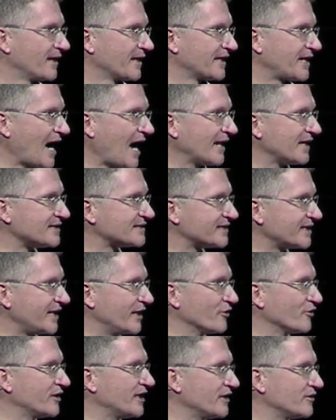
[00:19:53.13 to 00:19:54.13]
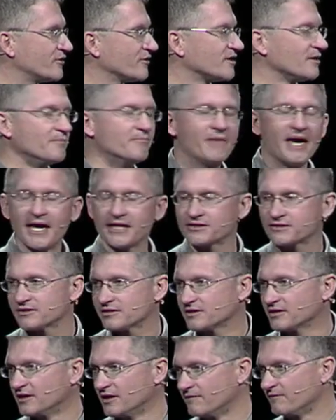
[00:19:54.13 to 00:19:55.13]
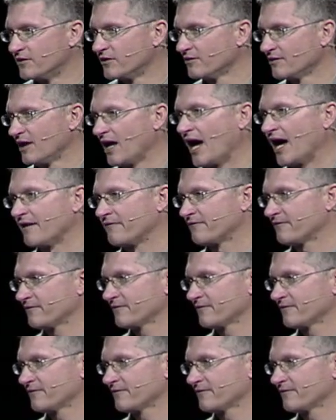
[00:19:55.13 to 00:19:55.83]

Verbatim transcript: God has entered into the mess of your life.